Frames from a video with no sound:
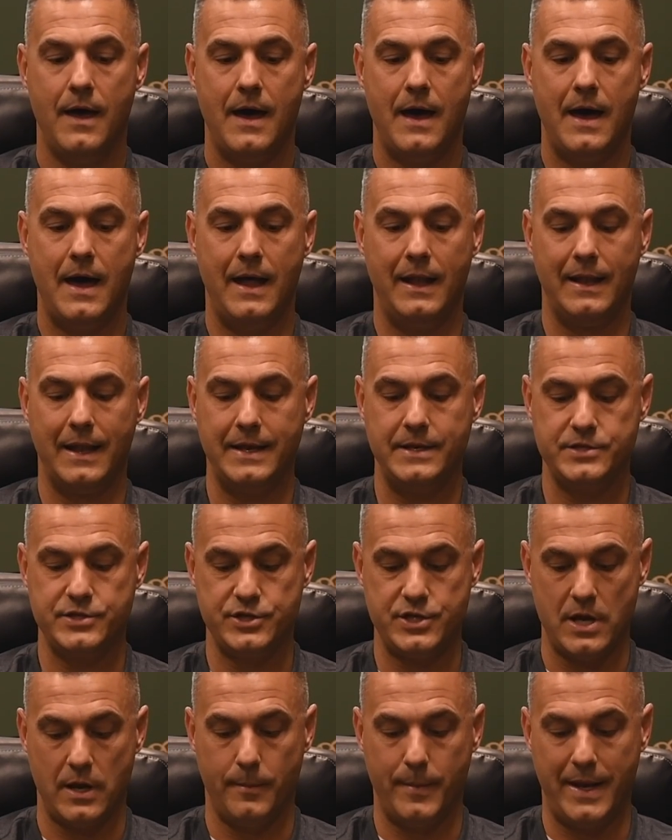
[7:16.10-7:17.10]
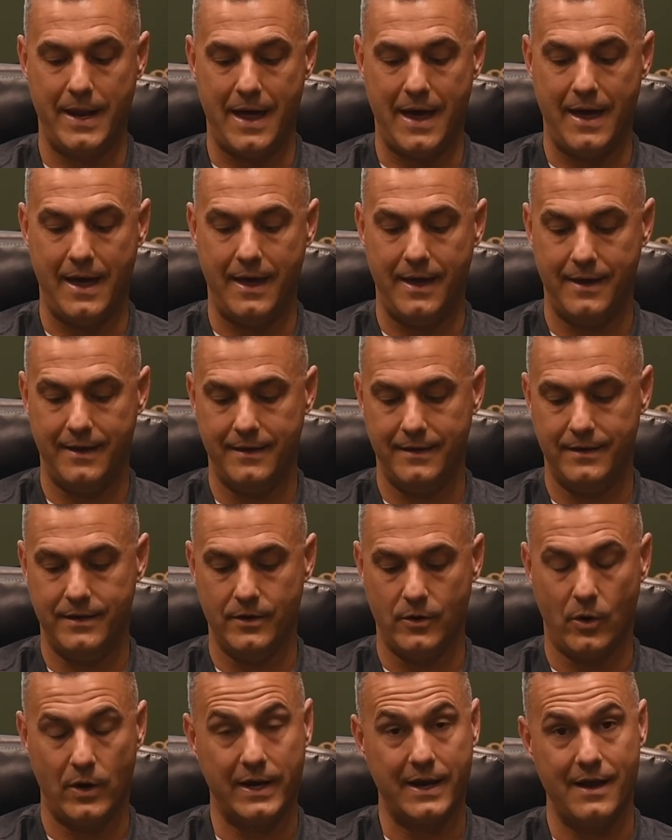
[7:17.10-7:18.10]
Ladies and gentlemen, you
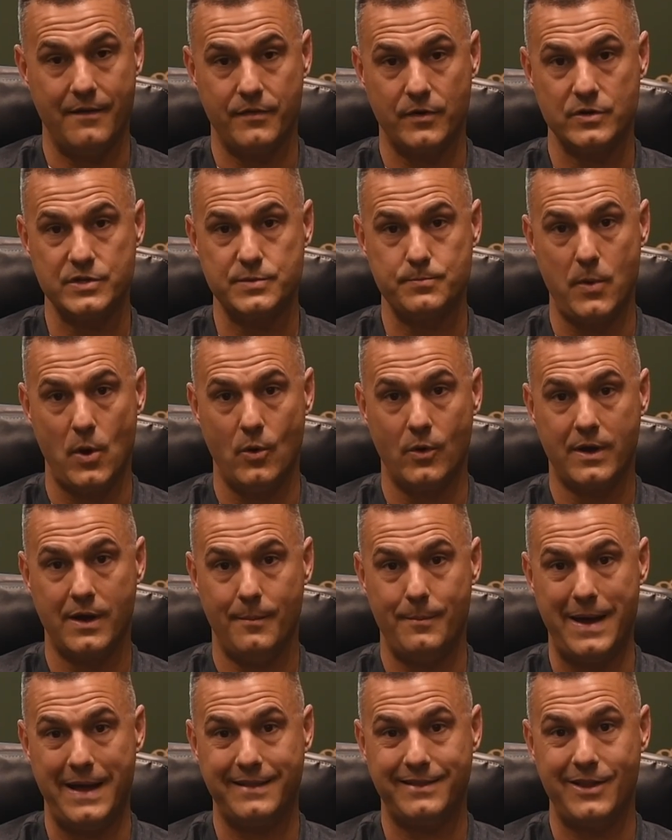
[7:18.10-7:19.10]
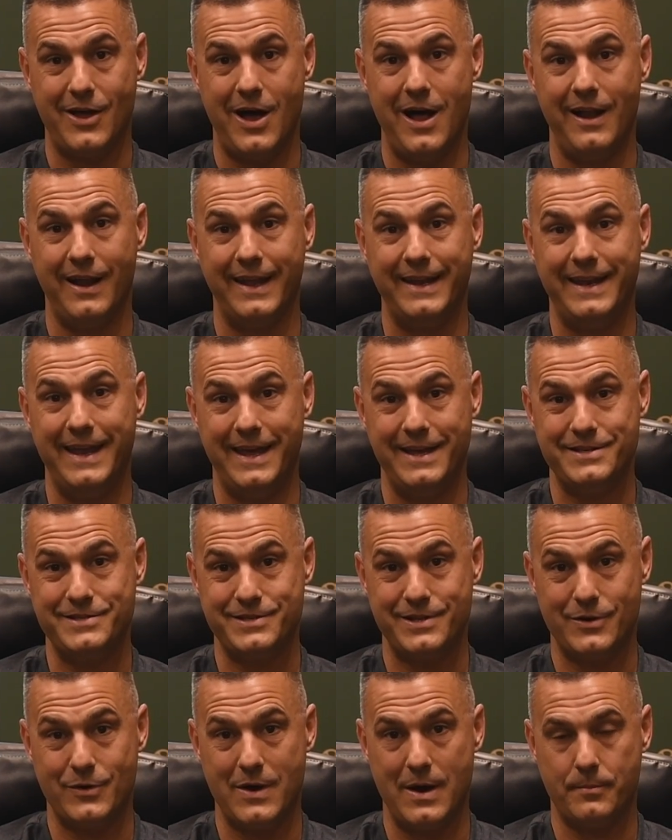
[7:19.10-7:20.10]
know, our governor spoke about the holidays
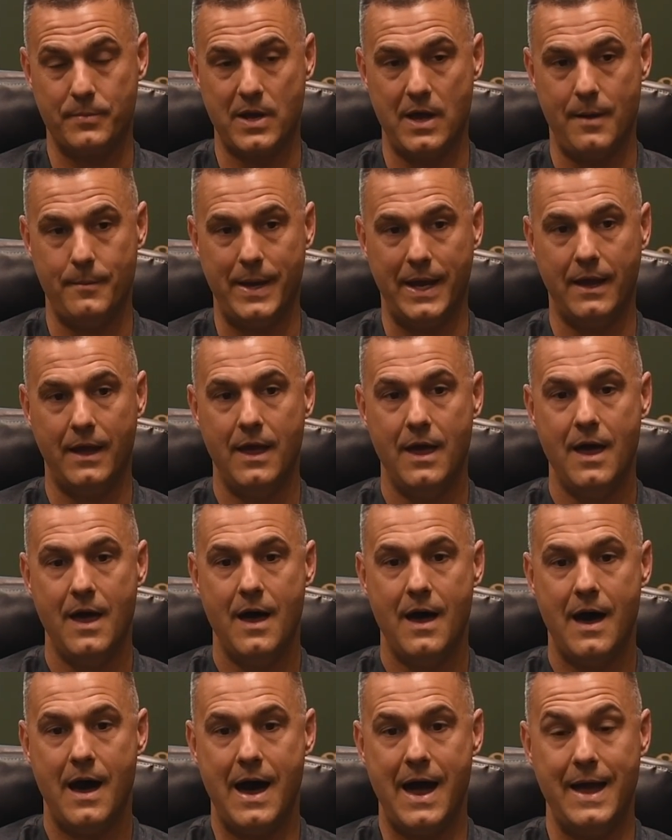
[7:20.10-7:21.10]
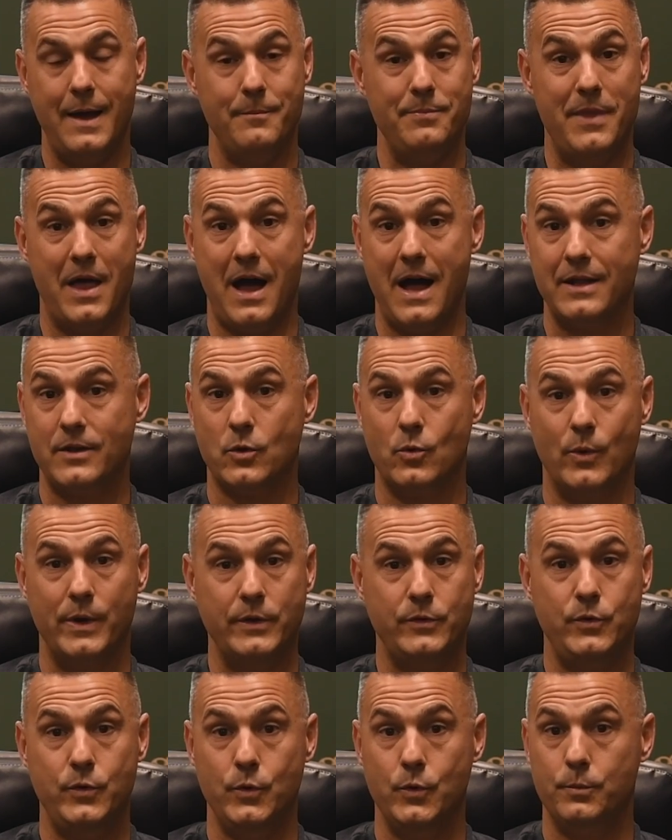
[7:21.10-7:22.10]
that are upcoming. I am not
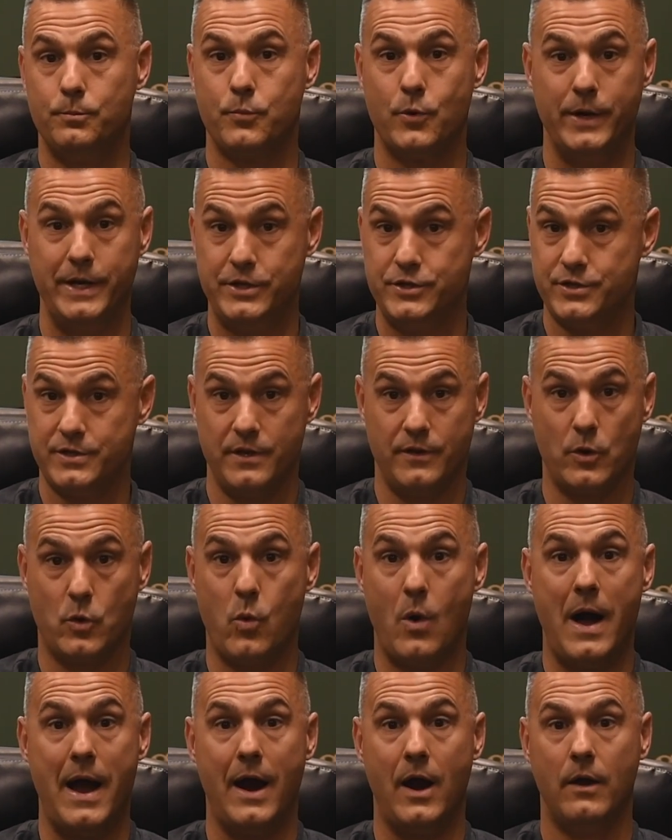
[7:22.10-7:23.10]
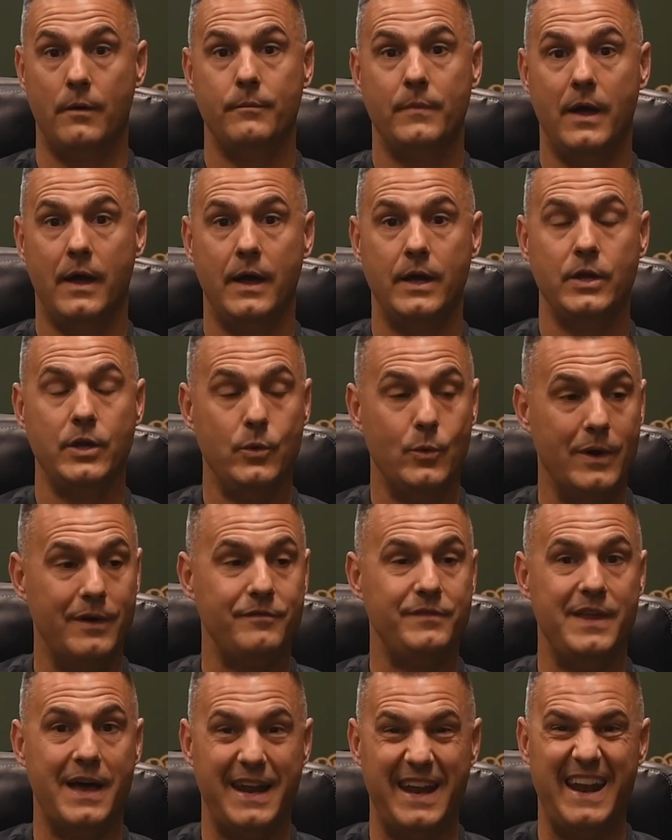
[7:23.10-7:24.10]
going to preach to the choir. You
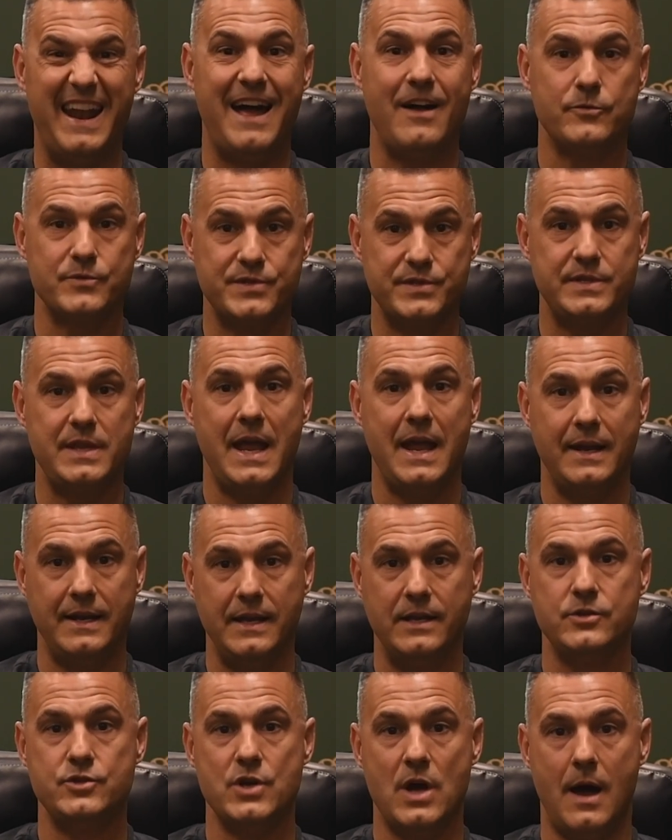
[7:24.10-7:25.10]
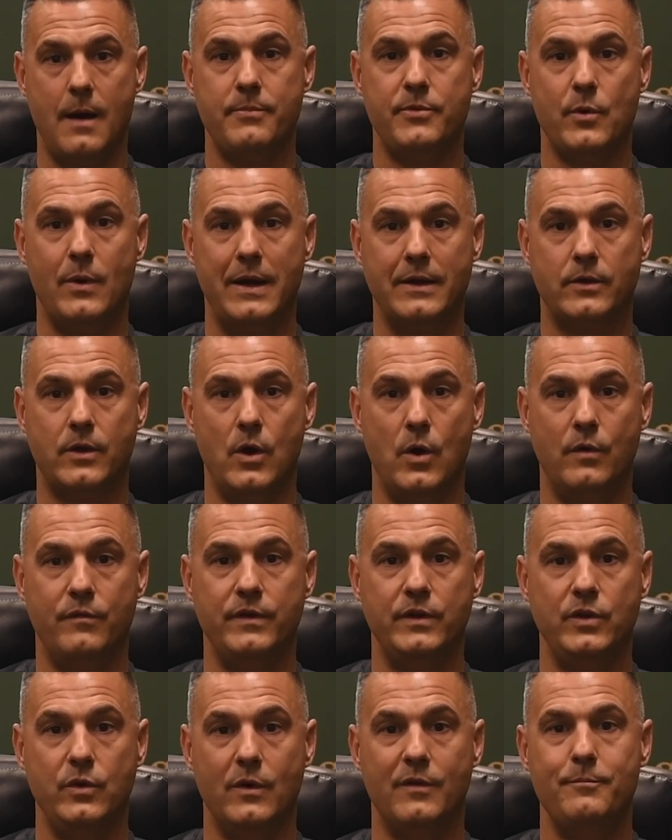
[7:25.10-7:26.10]
have done an outstanding job throughout
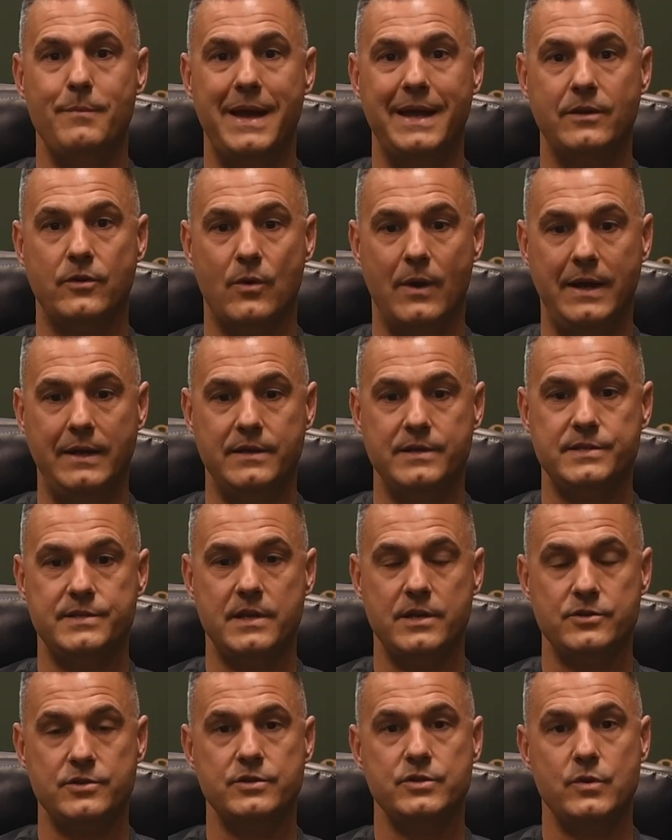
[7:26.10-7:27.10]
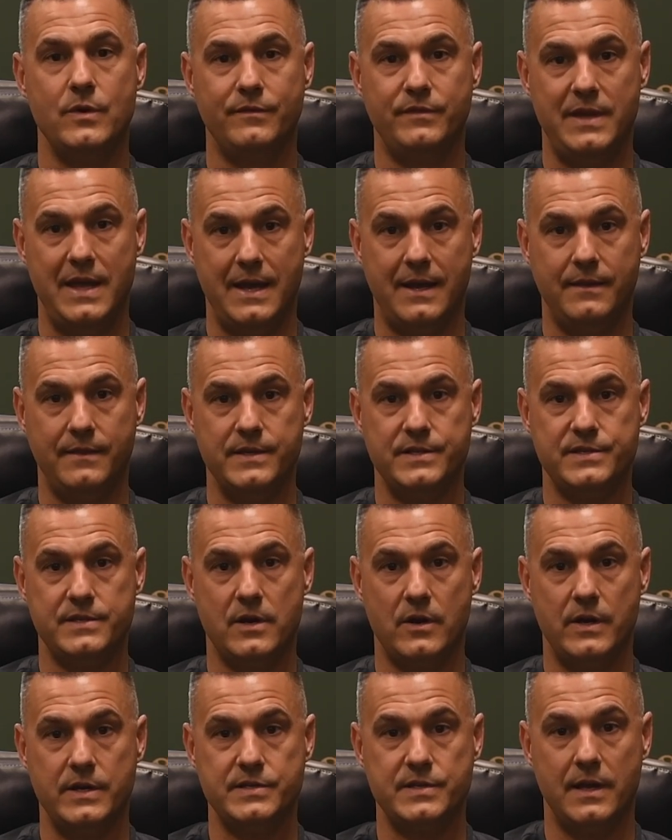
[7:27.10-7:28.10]
COVID. You have made great decisions. You have taken this
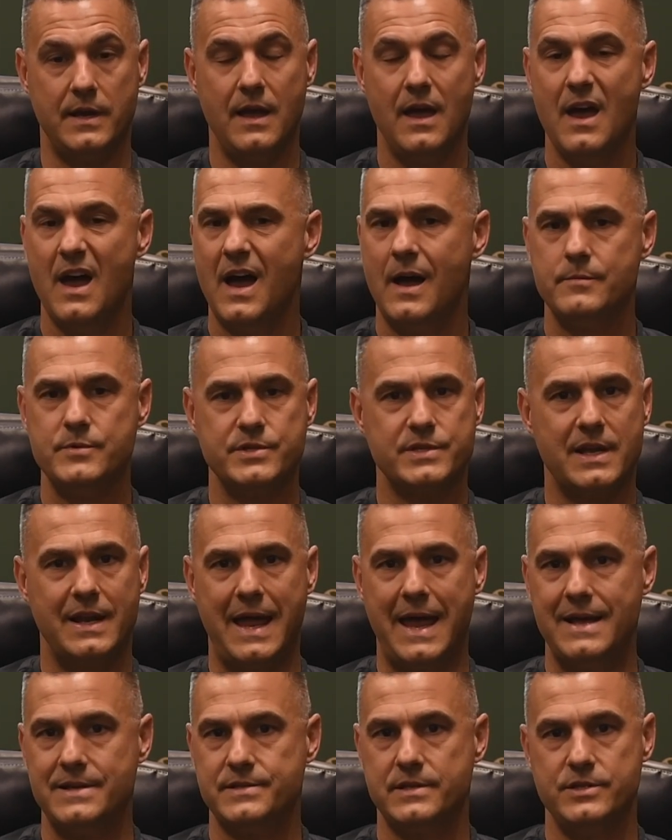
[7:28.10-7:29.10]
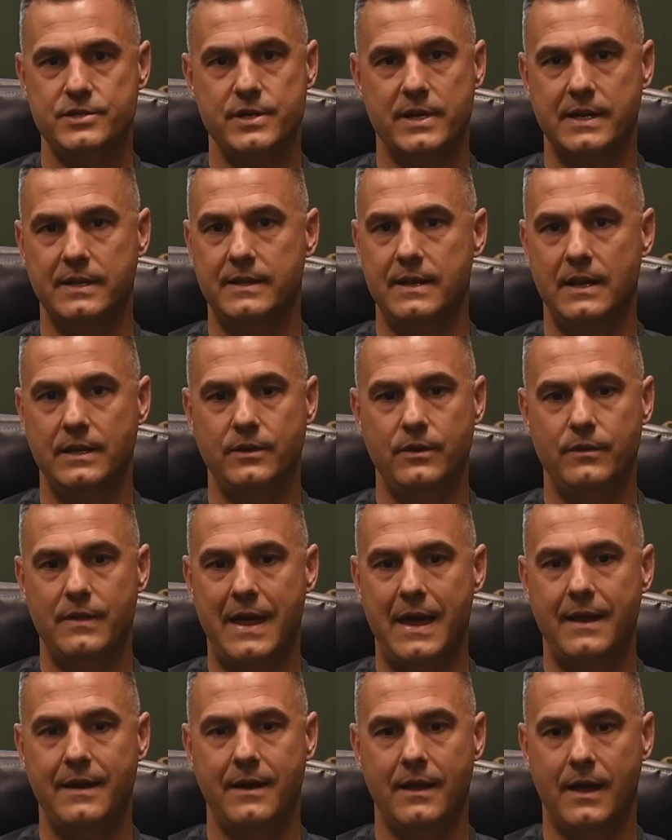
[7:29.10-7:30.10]
seriously. I'm just going to ask that you continue
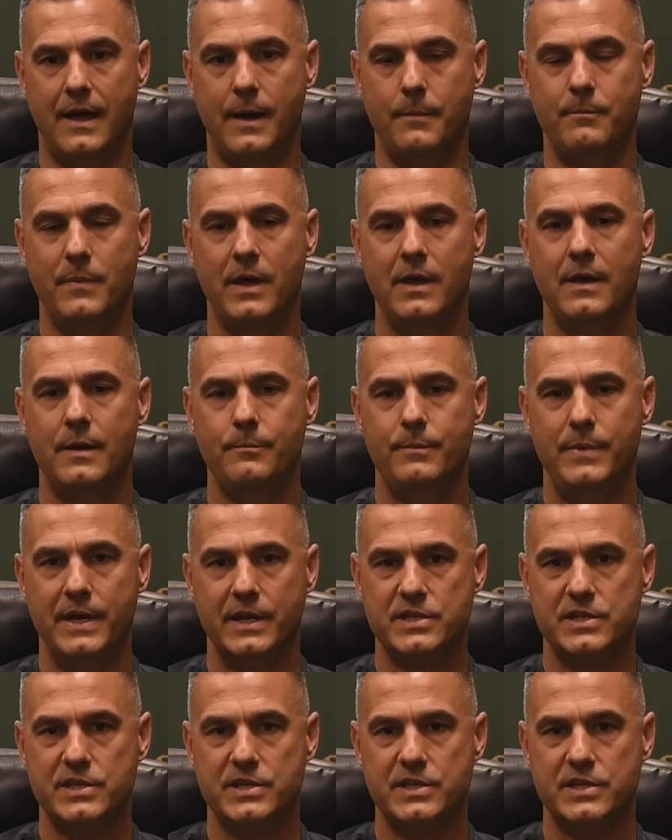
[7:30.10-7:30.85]
that. Be